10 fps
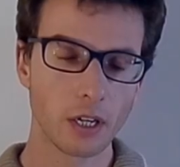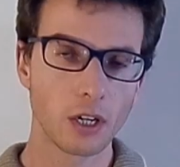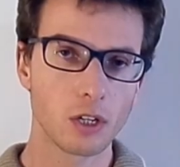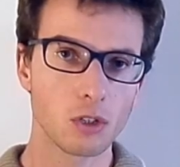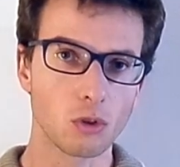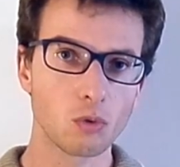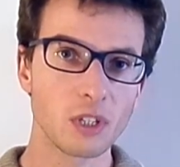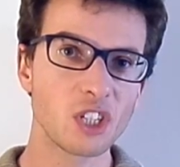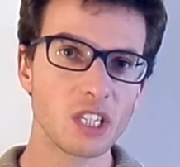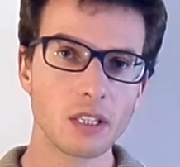So to
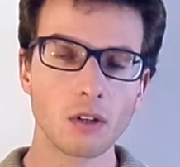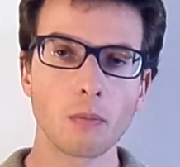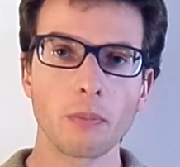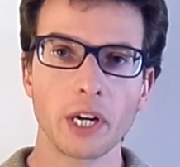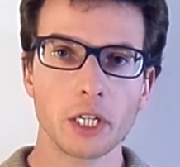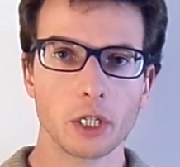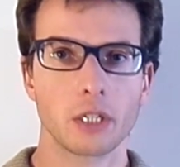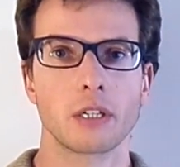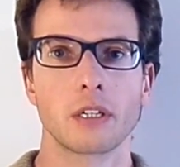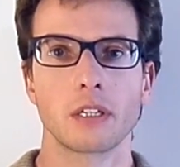adjust the
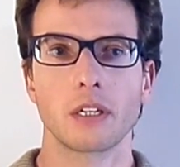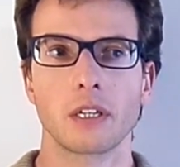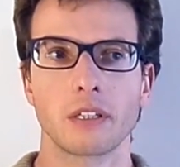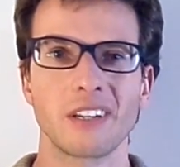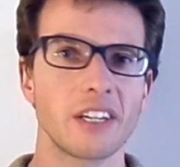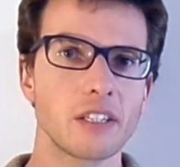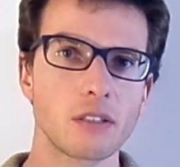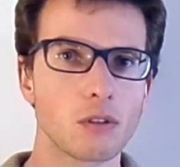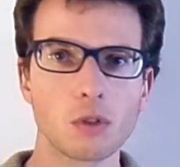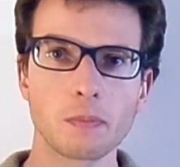compression, there is
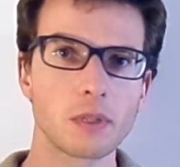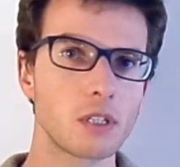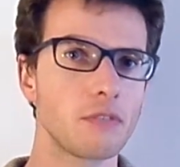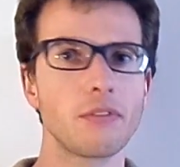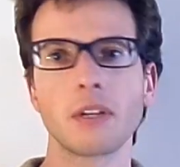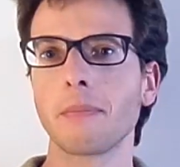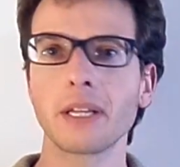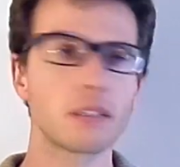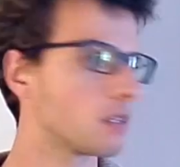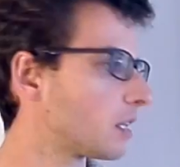no specific
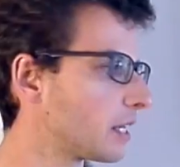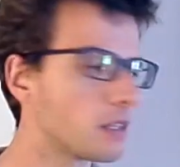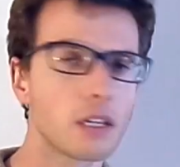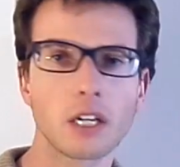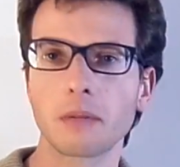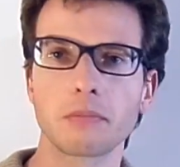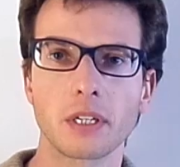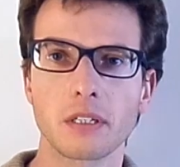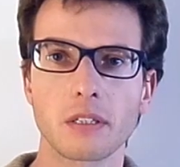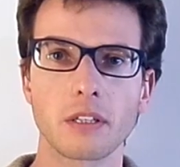method like the curb
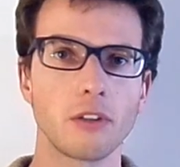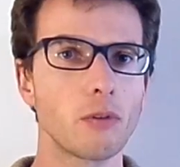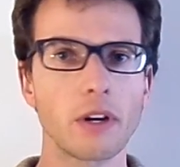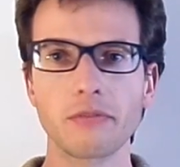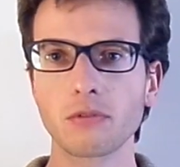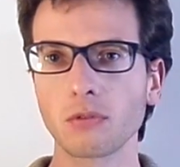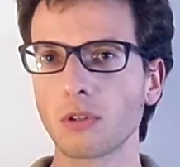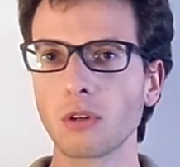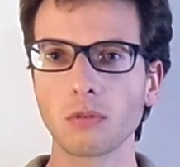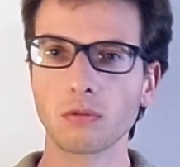test. You have to
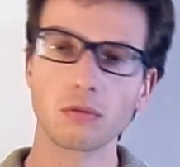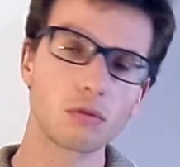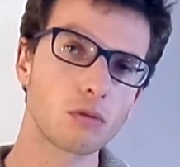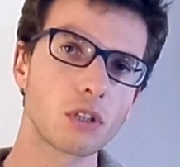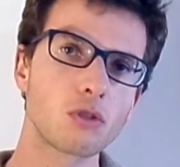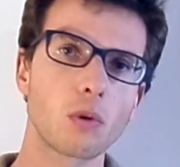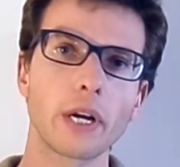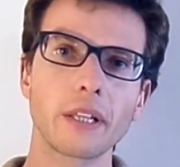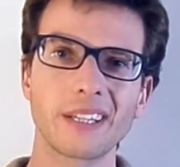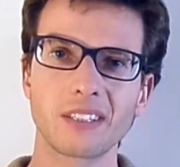go to the
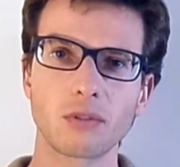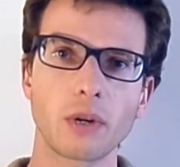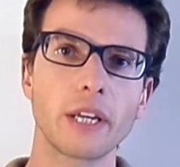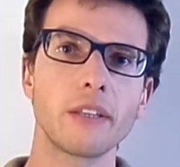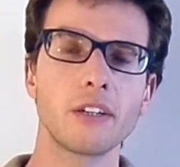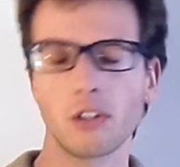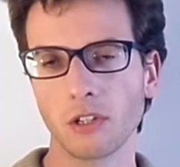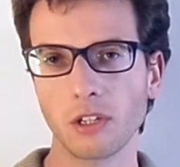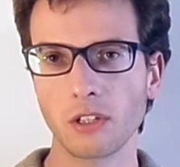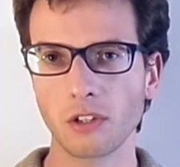trail and ride
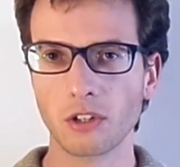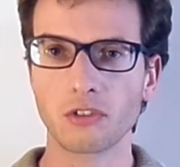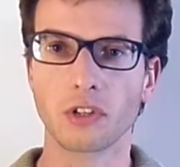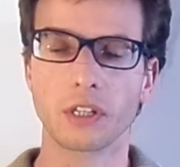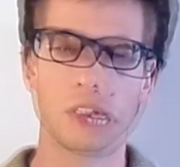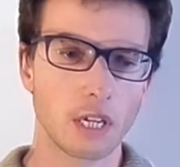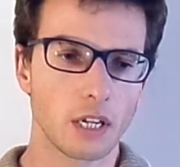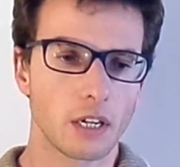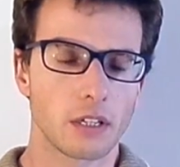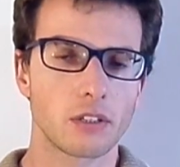in your trails.
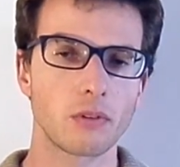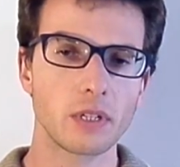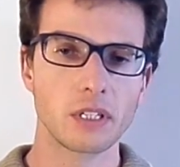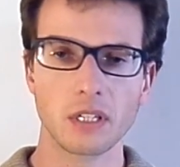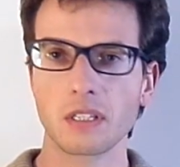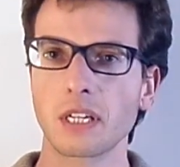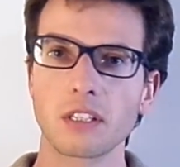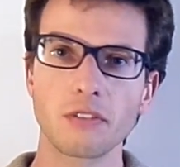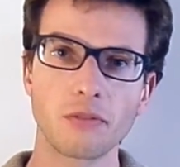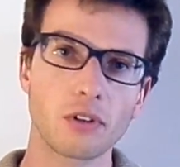The reason is that
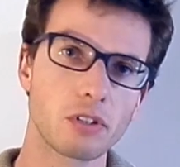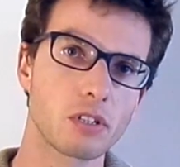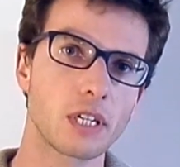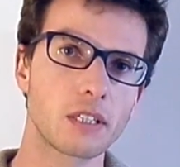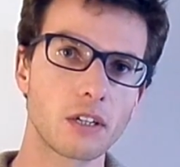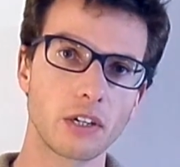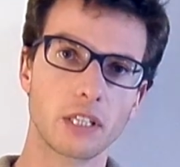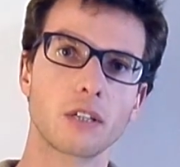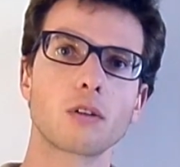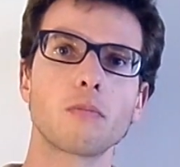the forces that create
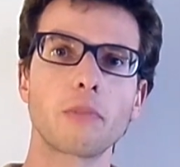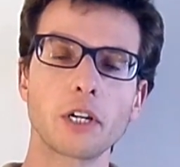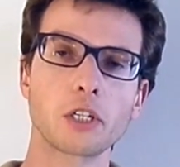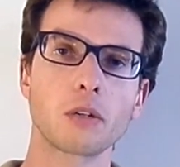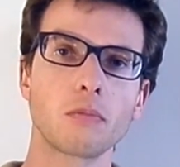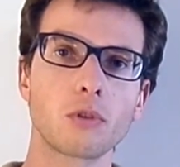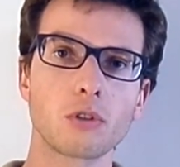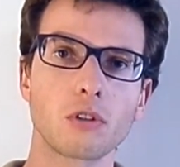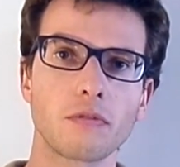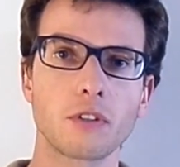the compression
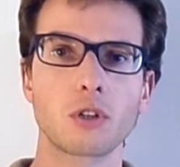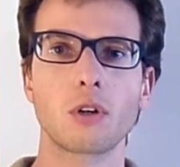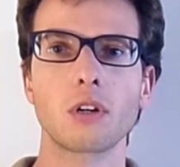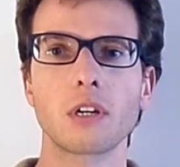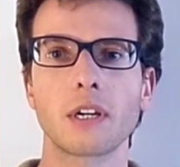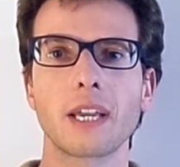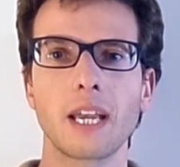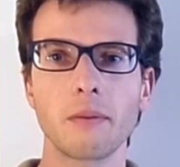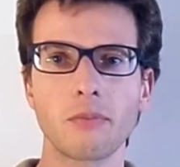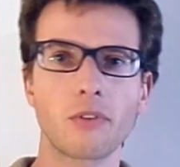motion of the shock
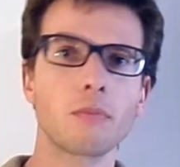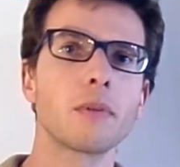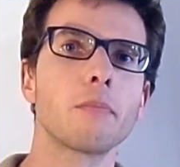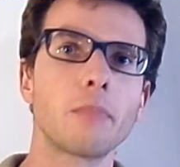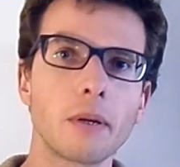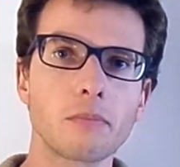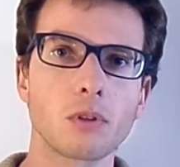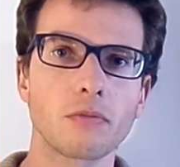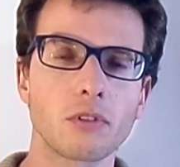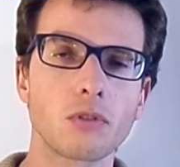came from the bumps
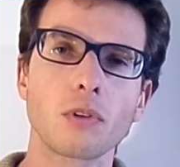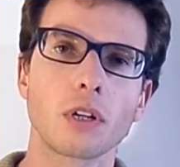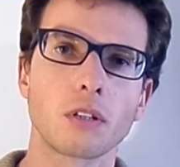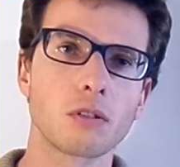of the trails.